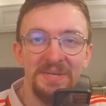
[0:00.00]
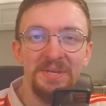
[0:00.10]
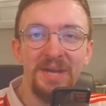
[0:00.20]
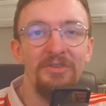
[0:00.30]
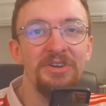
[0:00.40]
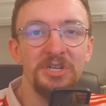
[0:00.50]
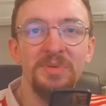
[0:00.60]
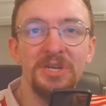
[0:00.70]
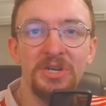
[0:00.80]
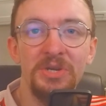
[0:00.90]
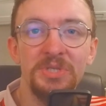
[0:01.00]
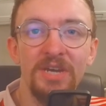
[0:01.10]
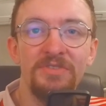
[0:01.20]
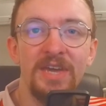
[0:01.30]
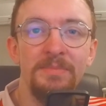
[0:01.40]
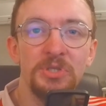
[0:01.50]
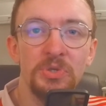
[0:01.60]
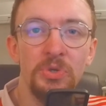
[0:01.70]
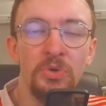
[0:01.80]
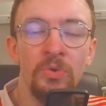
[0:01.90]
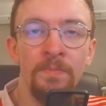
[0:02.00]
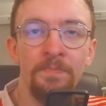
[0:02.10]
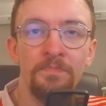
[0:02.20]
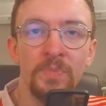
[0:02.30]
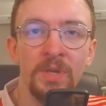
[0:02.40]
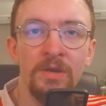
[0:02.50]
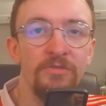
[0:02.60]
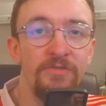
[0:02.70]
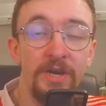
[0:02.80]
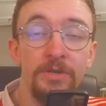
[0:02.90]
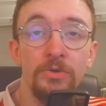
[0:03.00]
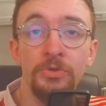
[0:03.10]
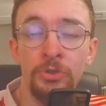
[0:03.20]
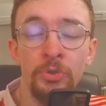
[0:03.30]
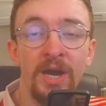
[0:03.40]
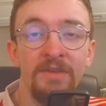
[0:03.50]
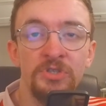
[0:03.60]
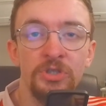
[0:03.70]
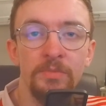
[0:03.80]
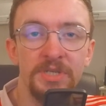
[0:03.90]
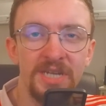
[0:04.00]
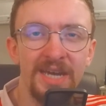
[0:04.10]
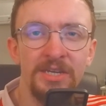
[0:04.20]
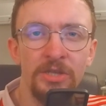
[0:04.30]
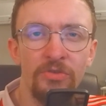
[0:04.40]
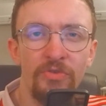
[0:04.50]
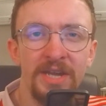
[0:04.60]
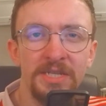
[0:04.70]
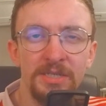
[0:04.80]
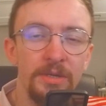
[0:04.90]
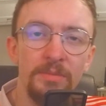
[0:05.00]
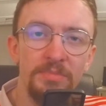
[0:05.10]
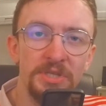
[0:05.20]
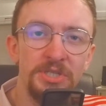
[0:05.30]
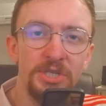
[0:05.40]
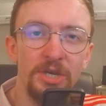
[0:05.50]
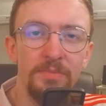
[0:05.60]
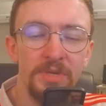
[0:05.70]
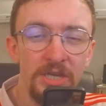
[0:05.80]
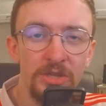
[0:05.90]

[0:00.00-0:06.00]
I reckon it'll be a close set of games to call. Feyenoord do have some attacking threats, but either